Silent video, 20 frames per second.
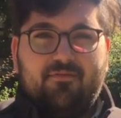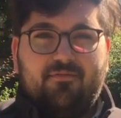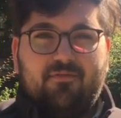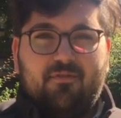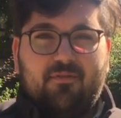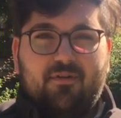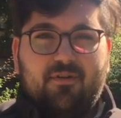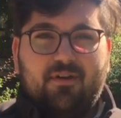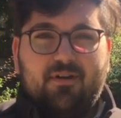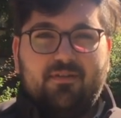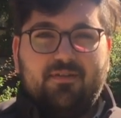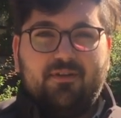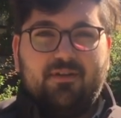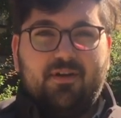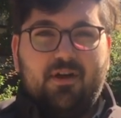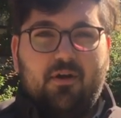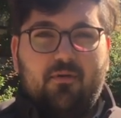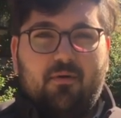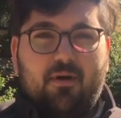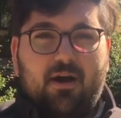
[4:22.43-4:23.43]
for the
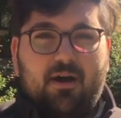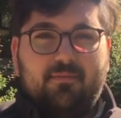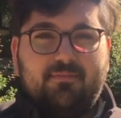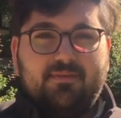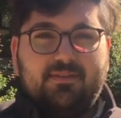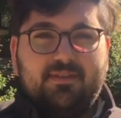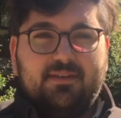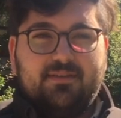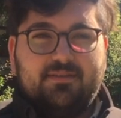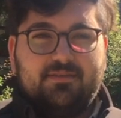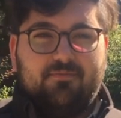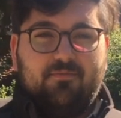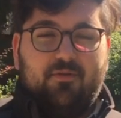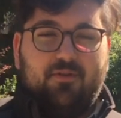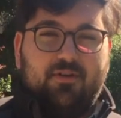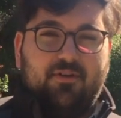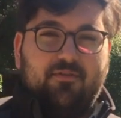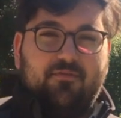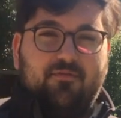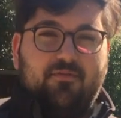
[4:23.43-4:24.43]
co-ops is
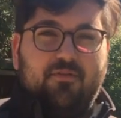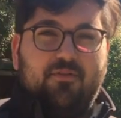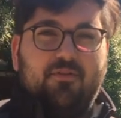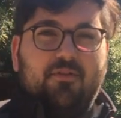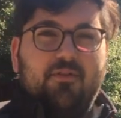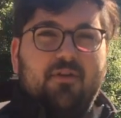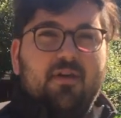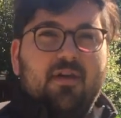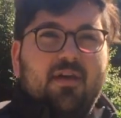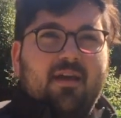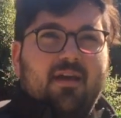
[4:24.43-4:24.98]
wonderful.